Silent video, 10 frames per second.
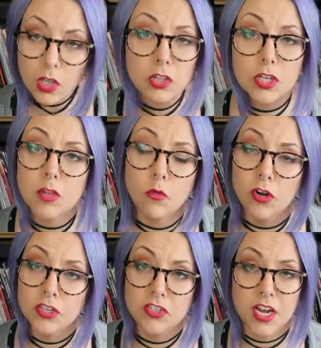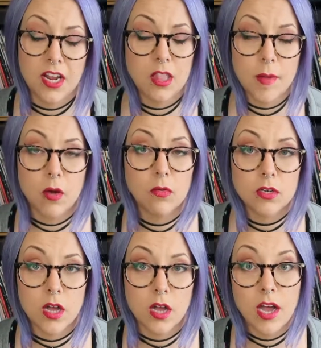looking forward to checking them out
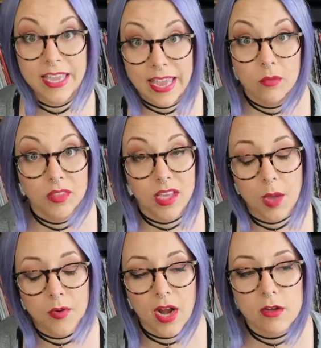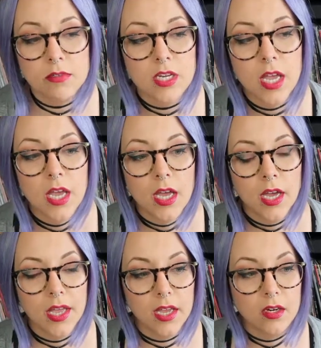again when they come around,
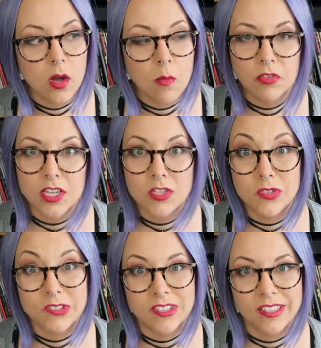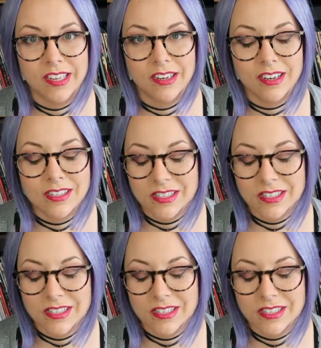and hopefully it's sooner than later.